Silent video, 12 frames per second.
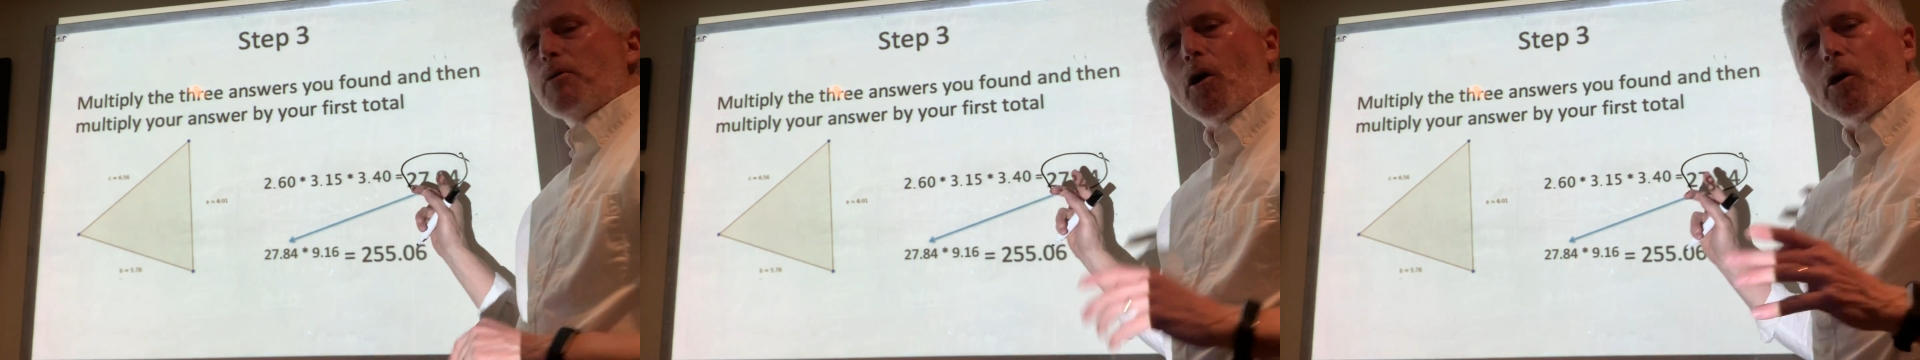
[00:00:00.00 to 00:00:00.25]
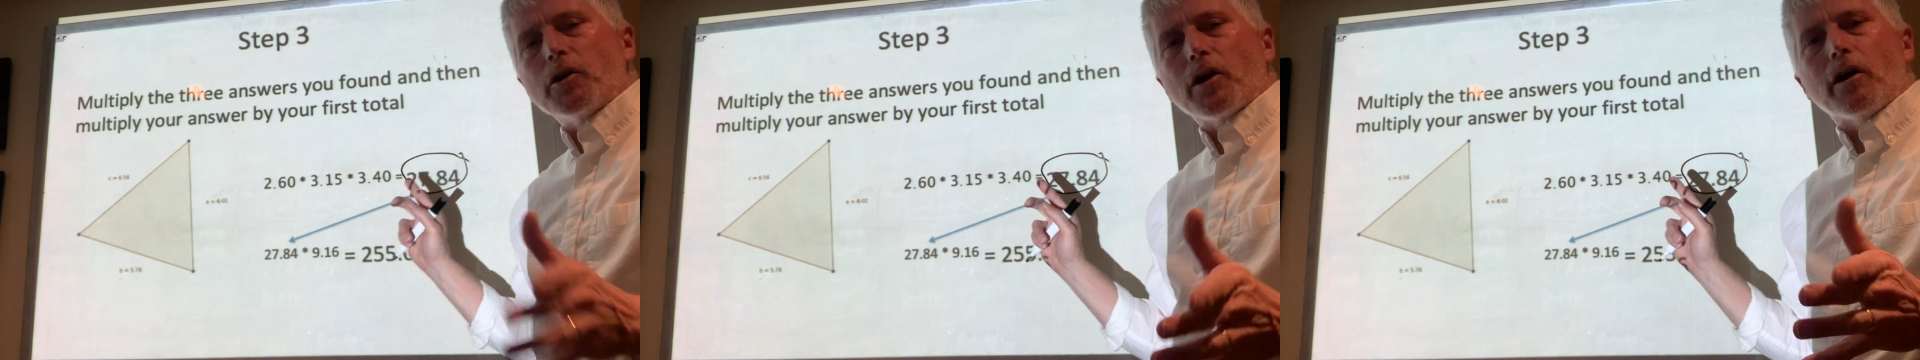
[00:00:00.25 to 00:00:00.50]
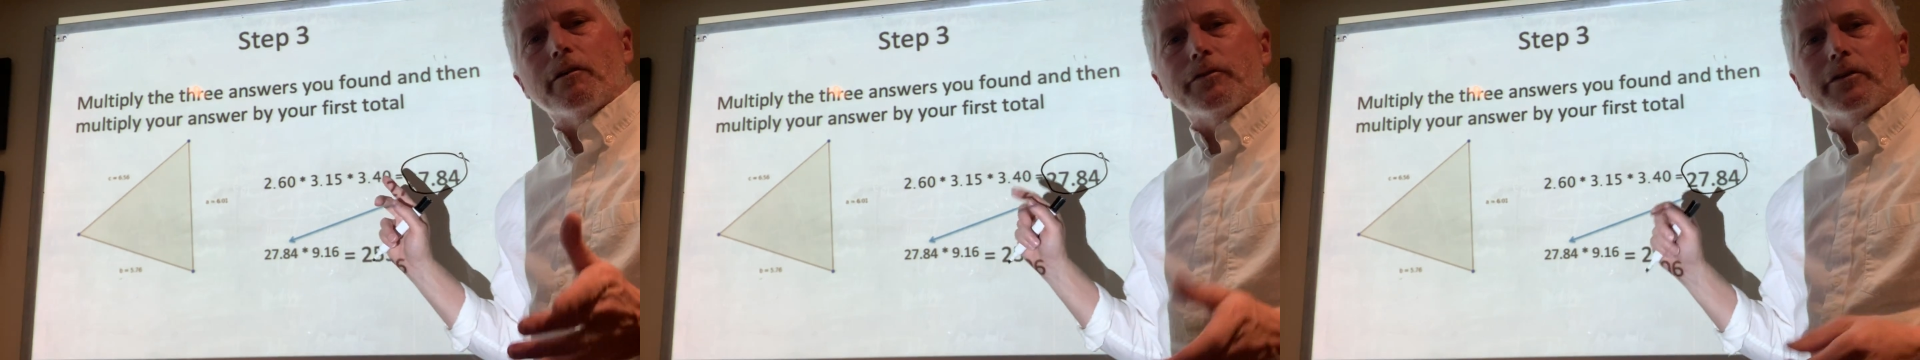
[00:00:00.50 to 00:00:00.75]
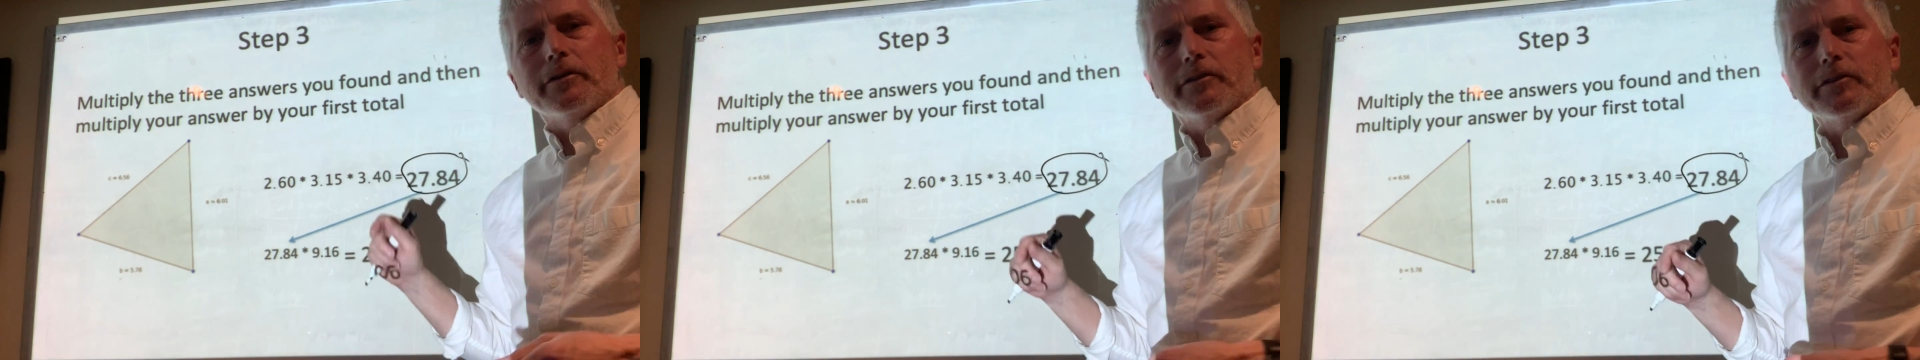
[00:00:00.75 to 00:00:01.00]
part
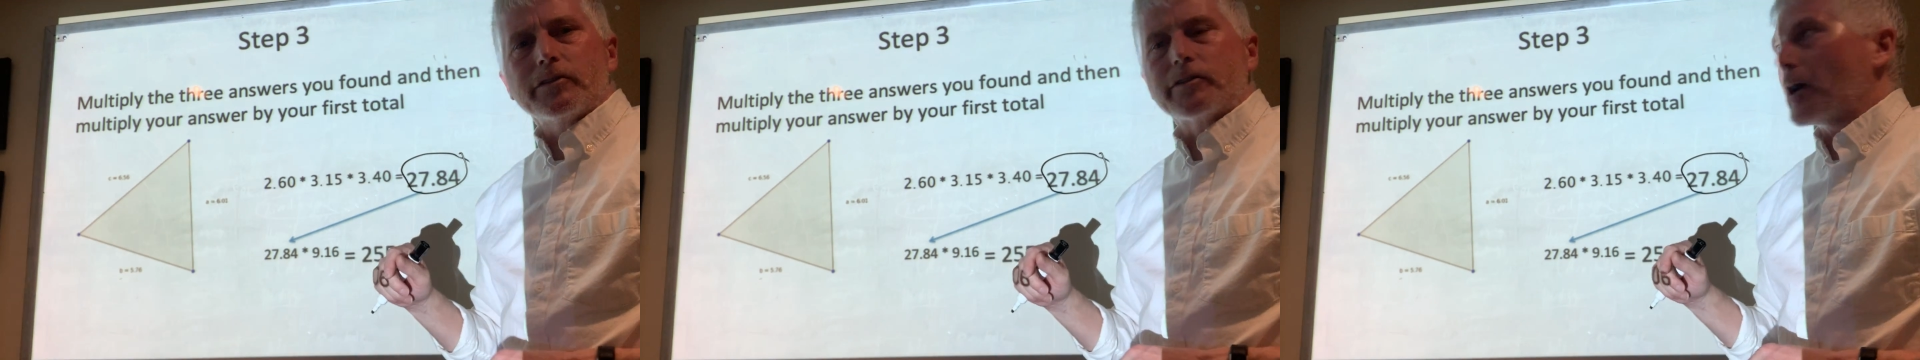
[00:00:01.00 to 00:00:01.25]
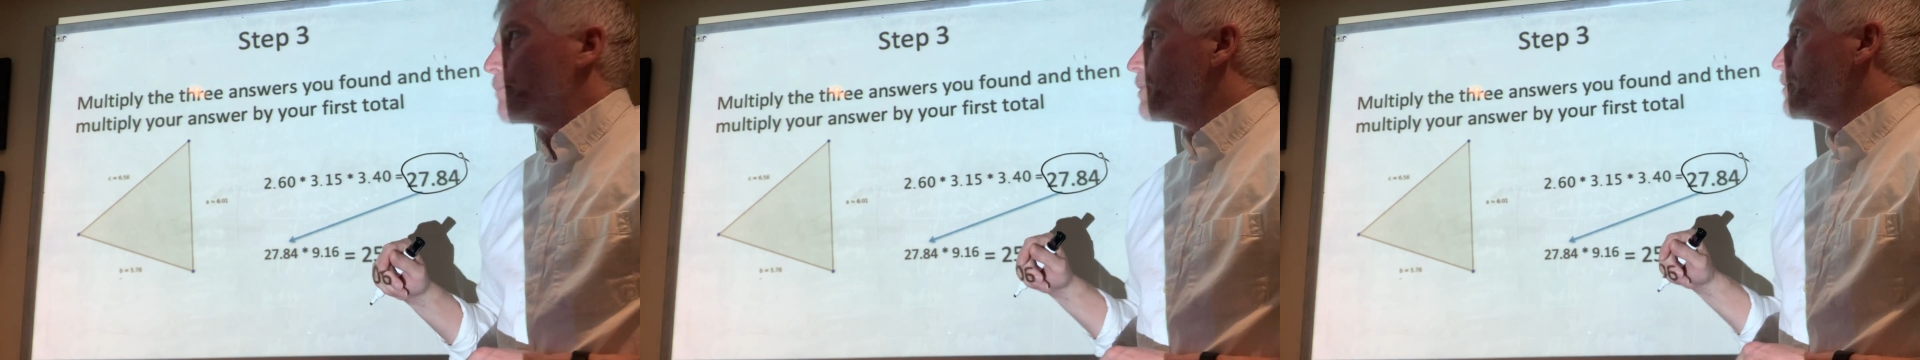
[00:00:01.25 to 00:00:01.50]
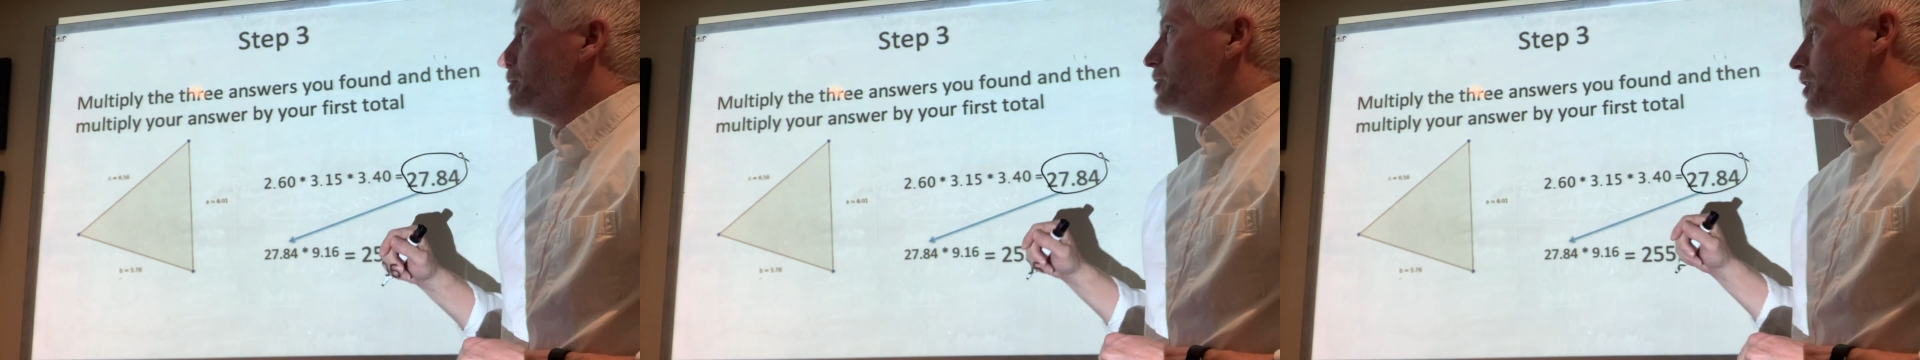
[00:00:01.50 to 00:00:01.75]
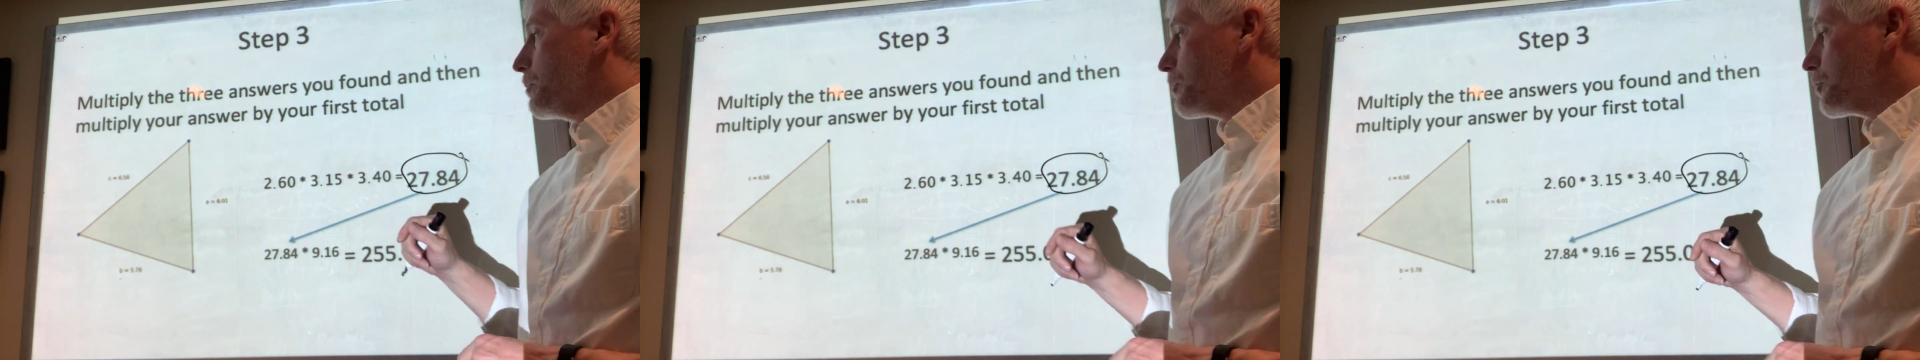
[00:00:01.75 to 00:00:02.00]
of step number